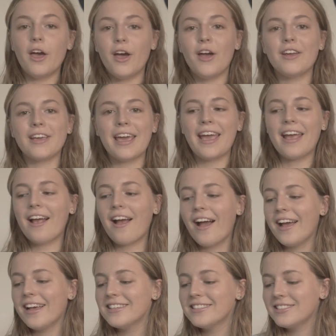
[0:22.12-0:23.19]
Okay
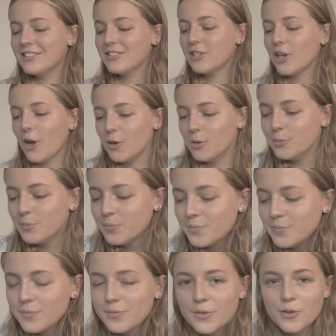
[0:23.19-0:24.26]
guys, so
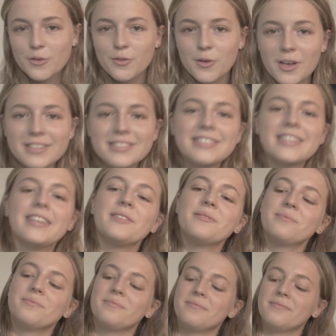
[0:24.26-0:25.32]
firstly
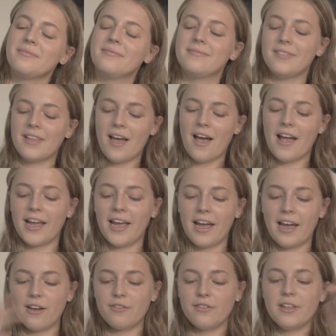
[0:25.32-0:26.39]
I
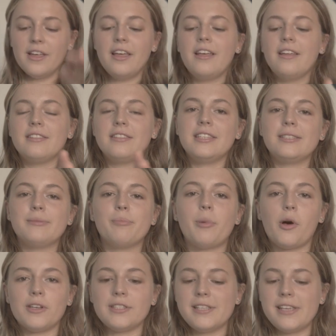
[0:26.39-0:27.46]
have this
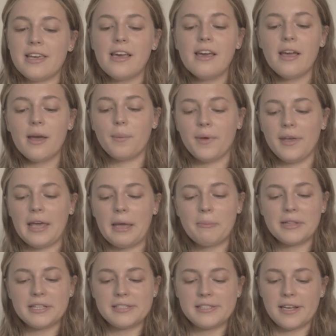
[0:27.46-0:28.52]
box here and we keep
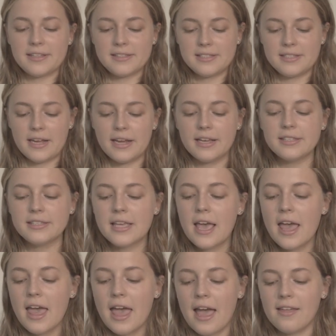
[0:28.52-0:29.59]
this downstairs,
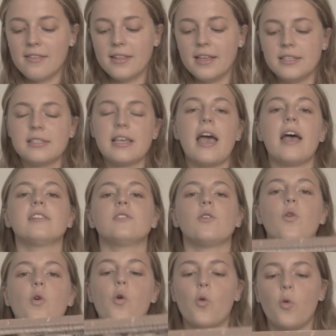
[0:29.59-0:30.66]
and this has
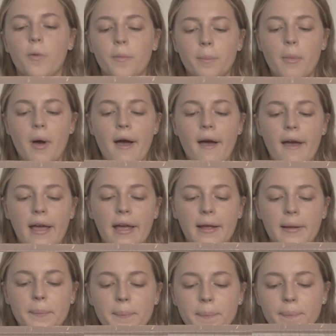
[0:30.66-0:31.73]
all
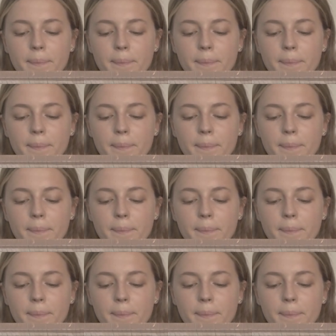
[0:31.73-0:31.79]
my